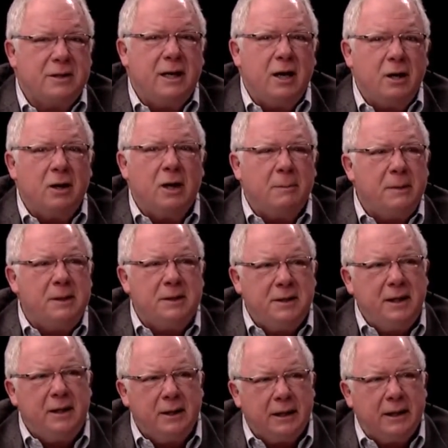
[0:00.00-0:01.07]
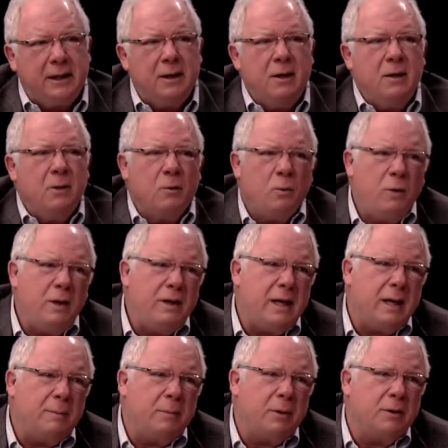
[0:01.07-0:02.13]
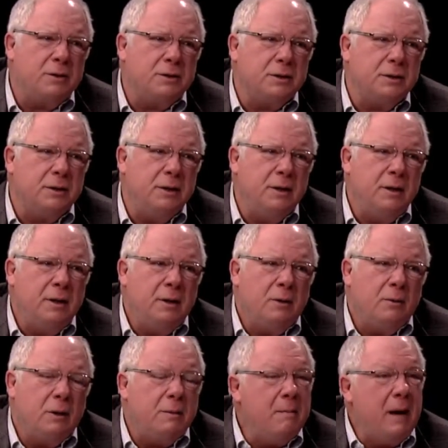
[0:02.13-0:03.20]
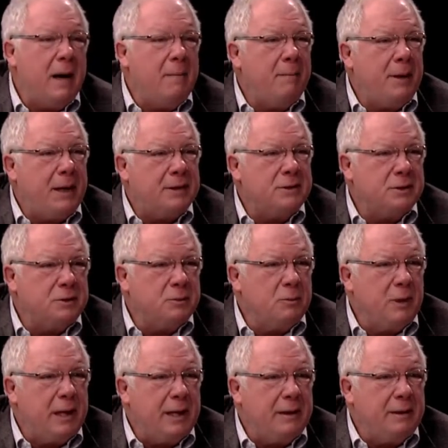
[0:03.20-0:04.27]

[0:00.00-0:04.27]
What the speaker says: they're going to be dealing with that person when mom passes away.